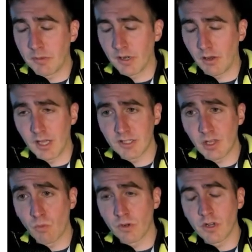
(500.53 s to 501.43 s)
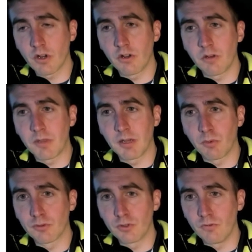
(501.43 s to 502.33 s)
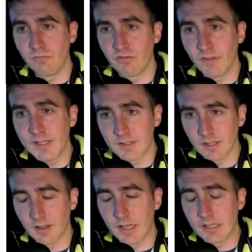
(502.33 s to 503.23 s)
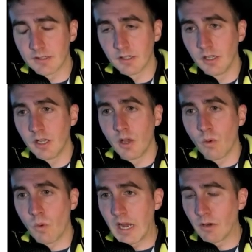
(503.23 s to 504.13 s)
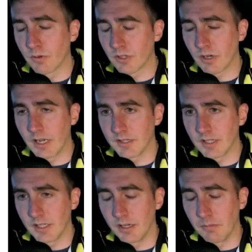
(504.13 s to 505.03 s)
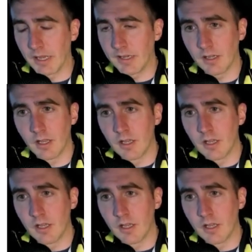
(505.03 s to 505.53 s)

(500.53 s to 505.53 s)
paralyzed and we're not going to be able to ventilate while we're trying to intubate.